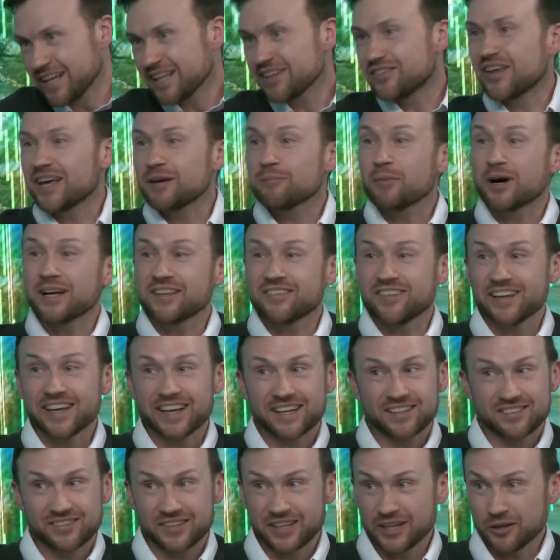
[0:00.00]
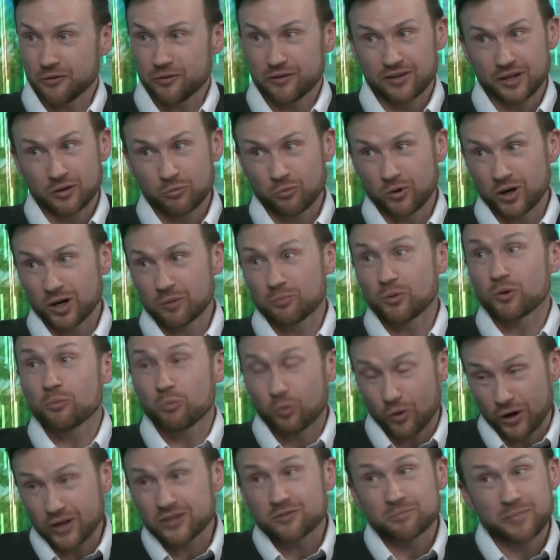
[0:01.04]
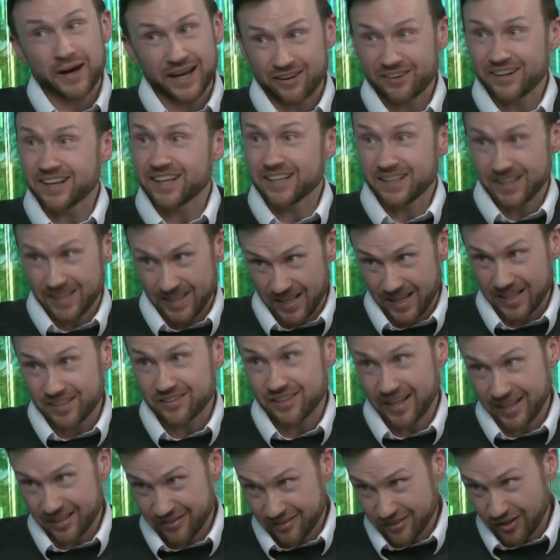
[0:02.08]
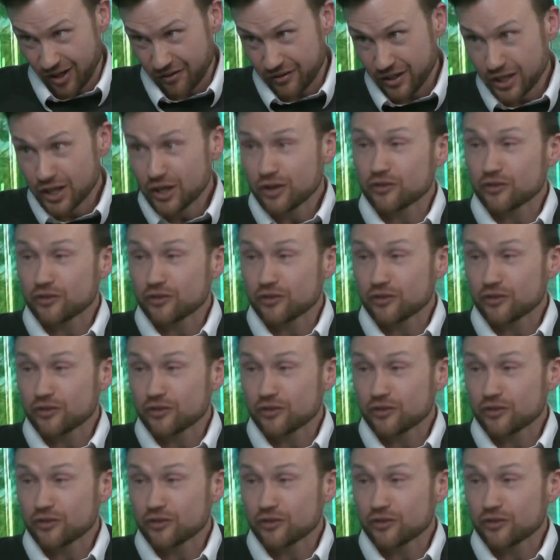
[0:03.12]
they might think it's the equivalent word, but words matter. It's not.